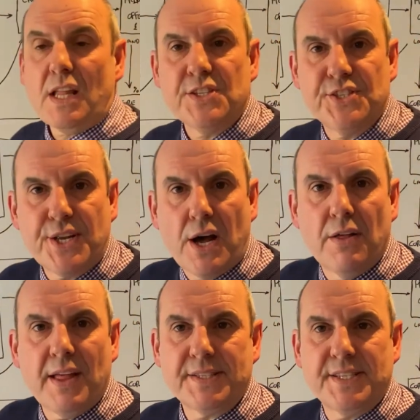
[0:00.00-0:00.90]
start
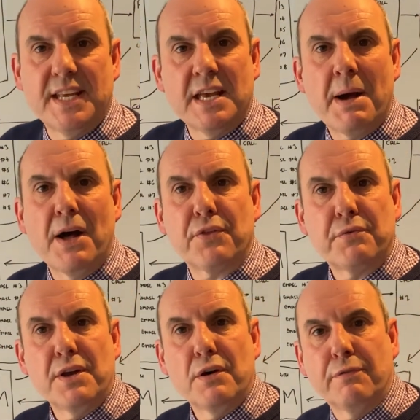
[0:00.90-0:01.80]
that in email
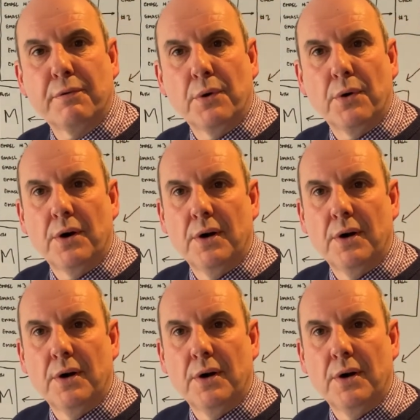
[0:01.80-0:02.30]
3 or 4.